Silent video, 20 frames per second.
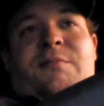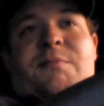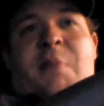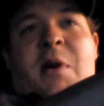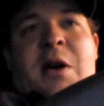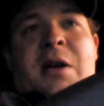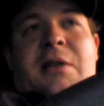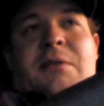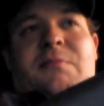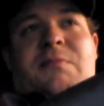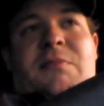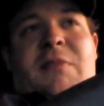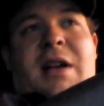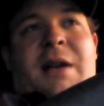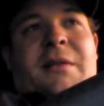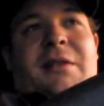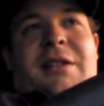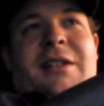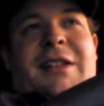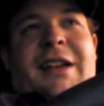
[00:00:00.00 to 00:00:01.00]
But
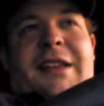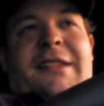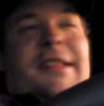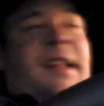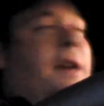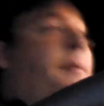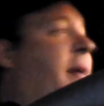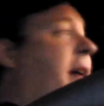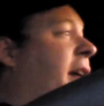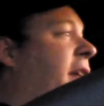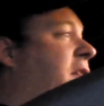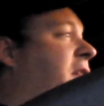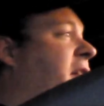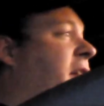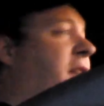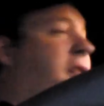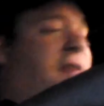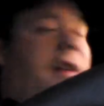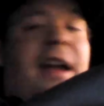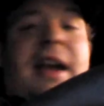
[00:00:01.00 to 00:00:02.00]
like I said, I'm not going to
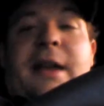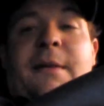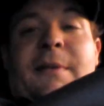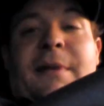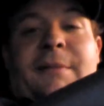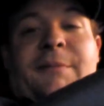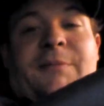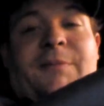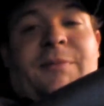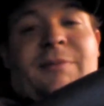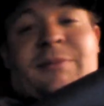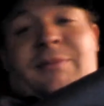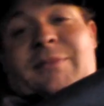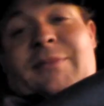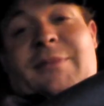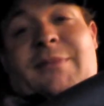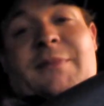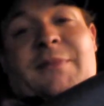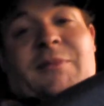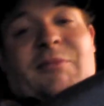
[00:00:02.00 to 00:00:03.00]
say their name.
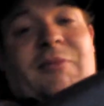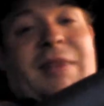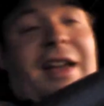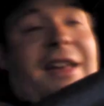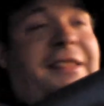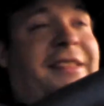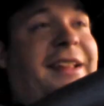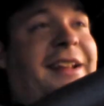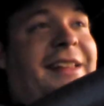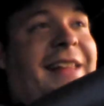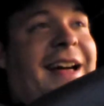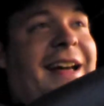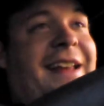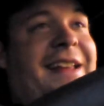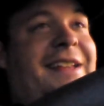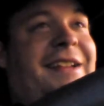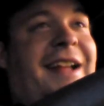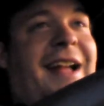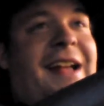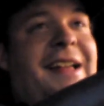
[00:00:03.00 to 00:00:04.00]
I'm guessing a lot
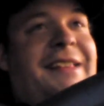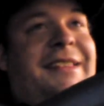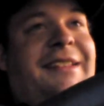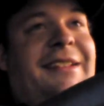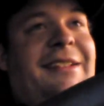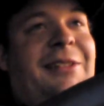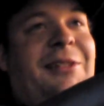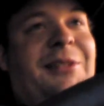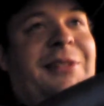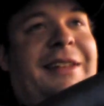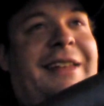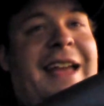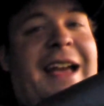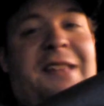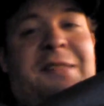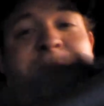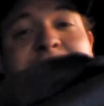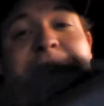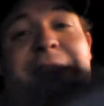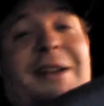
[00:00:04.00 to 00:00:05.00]
of you guys will
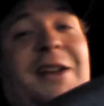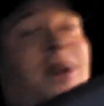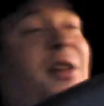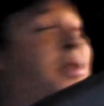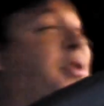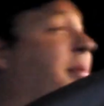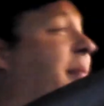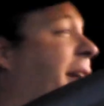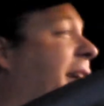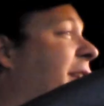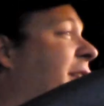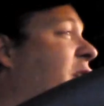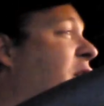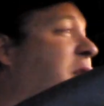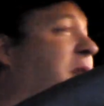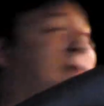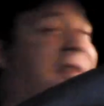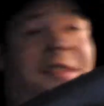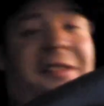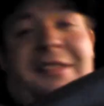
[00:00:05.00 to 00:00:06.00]
guess by the color of my
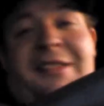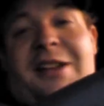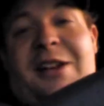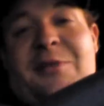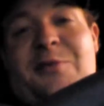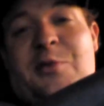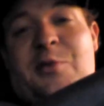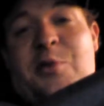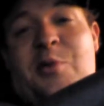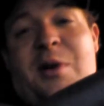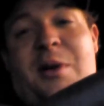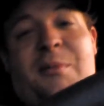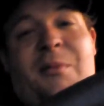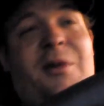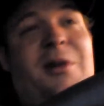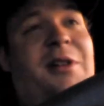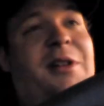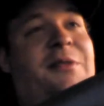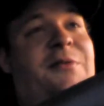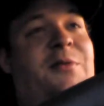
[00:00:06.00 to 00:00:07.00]
clothes and stuff who I'm
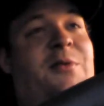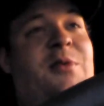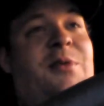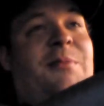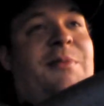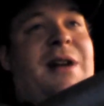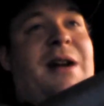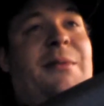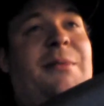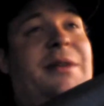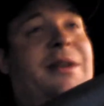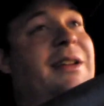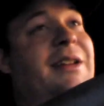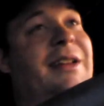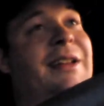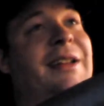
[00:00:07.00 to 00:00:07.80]
working for, probably.